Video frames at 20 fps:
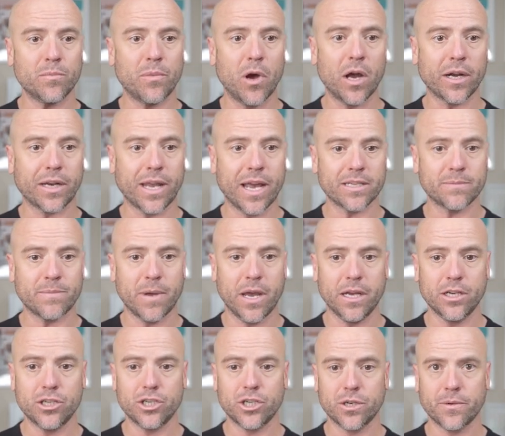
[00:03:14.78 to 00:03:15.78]
the podcast
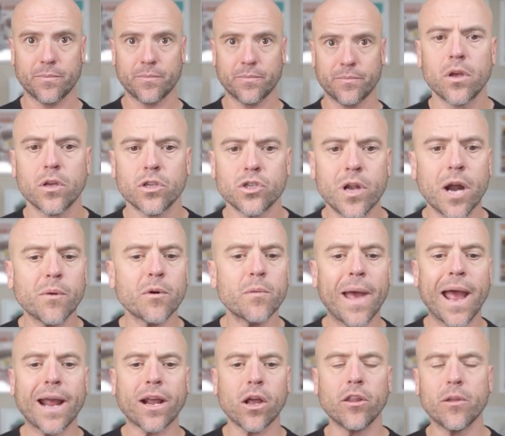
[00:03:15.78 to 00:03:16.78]
page. So now we're
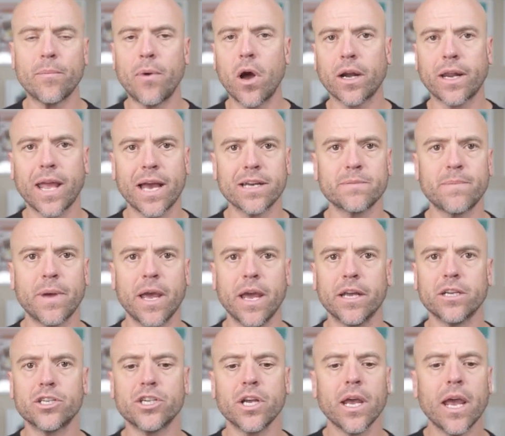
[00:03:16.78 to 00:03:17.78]
back on the podcast
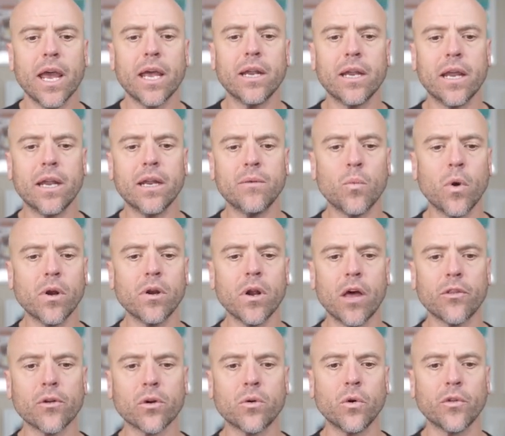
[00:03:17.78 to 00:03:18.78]
page. And one
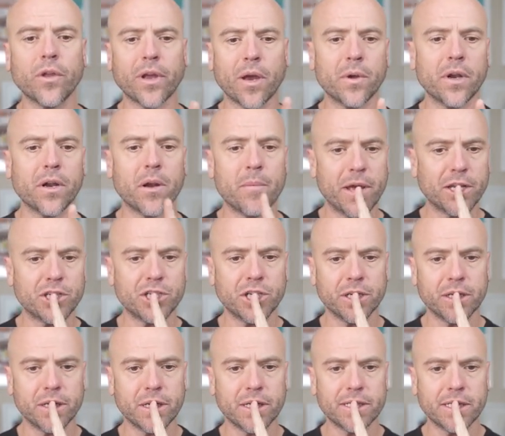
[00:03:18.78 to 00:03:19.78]
other cool thing I wanted to
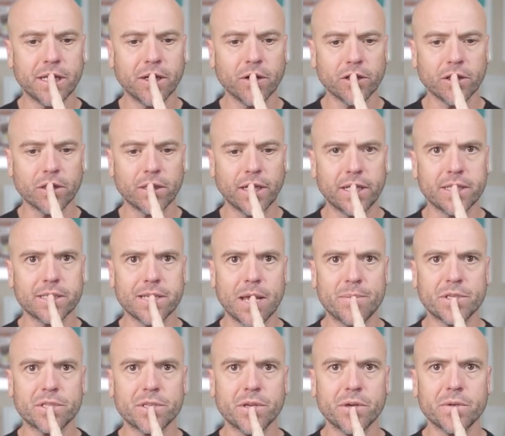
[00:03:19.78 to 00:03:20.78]
mention is here under latest
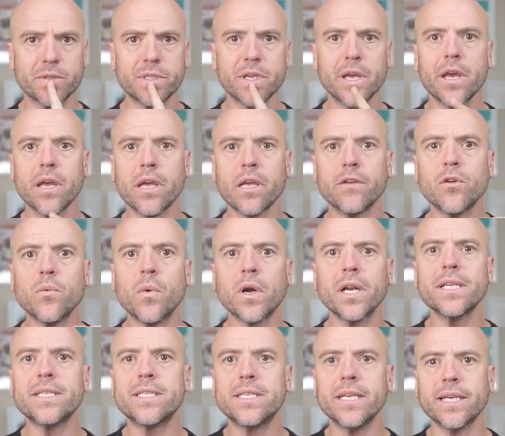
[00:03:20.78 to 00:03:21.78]
episodes, if you wanna
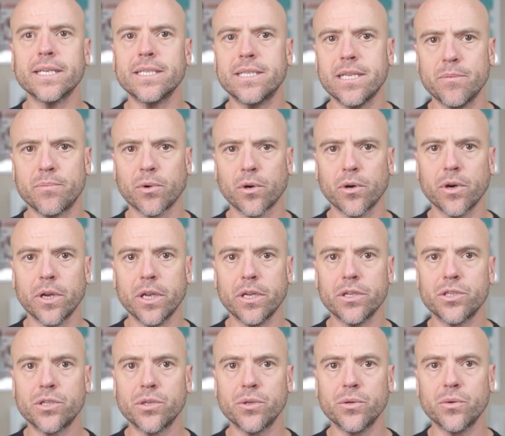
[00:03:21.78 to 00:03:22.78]
dig deeper
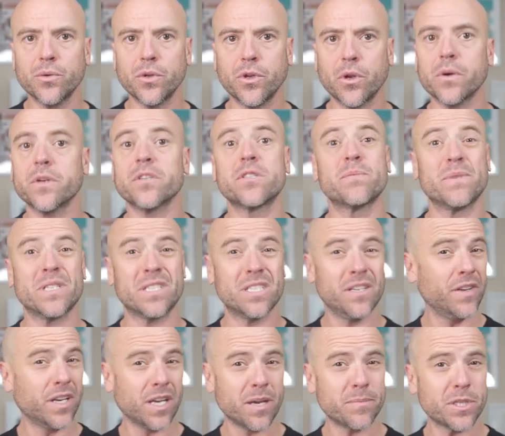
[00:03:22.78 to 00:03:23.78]
into a
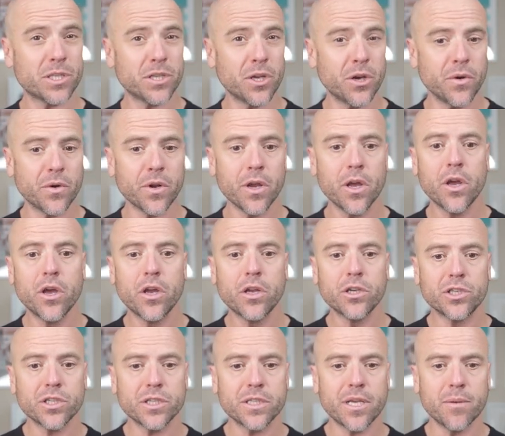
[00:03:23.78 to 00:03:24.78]
specific episode,
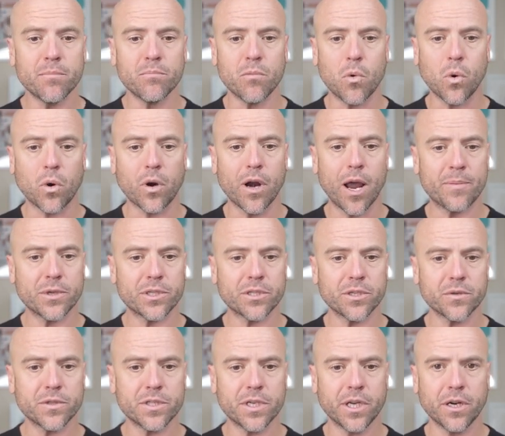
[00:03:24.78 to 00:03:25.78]
just hit more
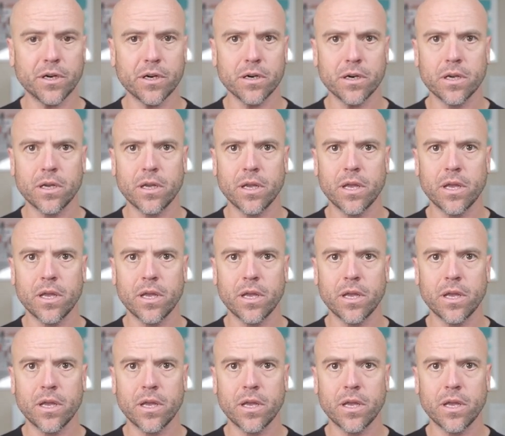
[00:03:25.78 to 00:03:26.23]
episodes here.